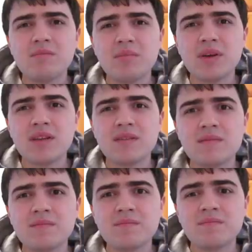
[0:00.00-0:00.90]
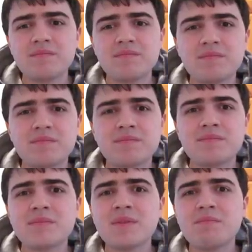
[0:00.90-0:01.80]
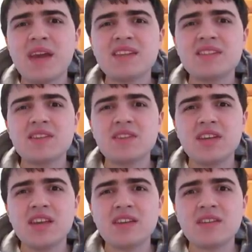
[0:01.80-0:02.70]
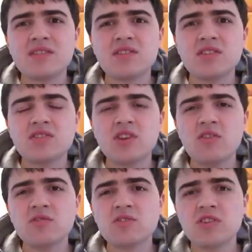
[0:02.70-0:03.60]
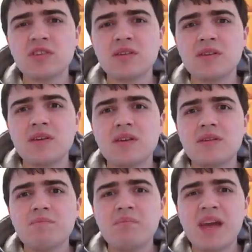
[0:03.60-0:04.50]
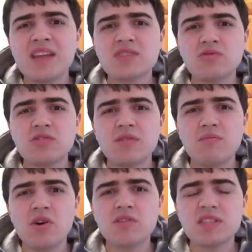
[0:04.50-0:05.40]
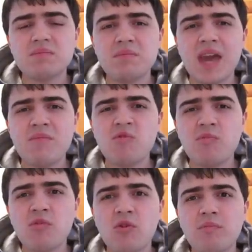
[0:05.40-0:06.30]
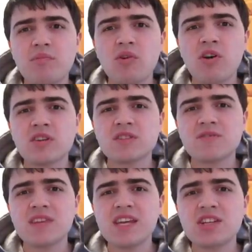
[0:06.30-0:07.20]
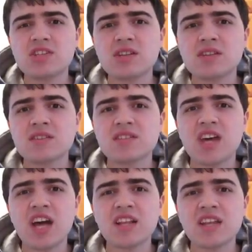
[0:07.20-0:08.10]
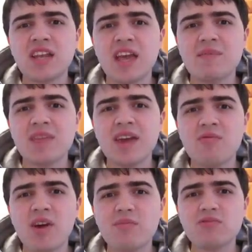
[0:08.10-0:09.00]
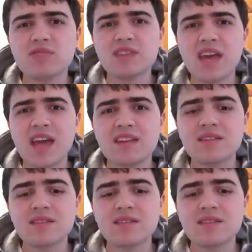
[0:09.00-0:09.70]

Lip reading: But basically, the zones are the best or the most memorable parts of each Sonic game they represent.